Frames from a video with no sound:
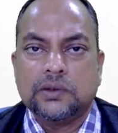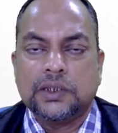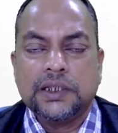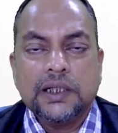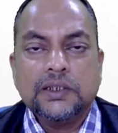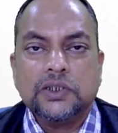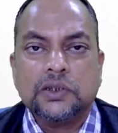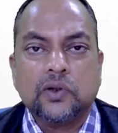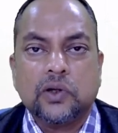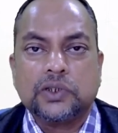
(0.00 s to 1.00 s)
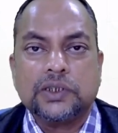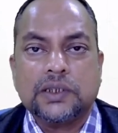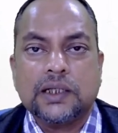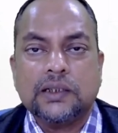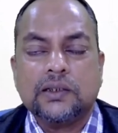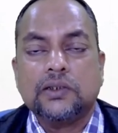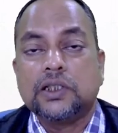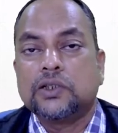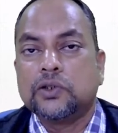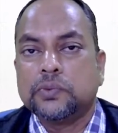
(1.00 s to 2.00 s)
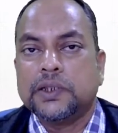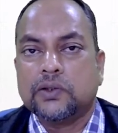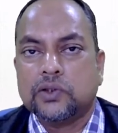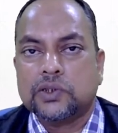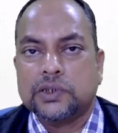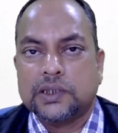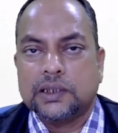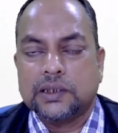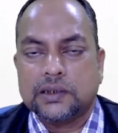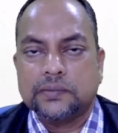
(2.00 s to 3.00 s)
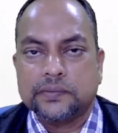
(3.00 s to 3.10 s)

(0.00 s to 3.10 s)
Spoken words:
retention cost is higher or recruitment cost is higher.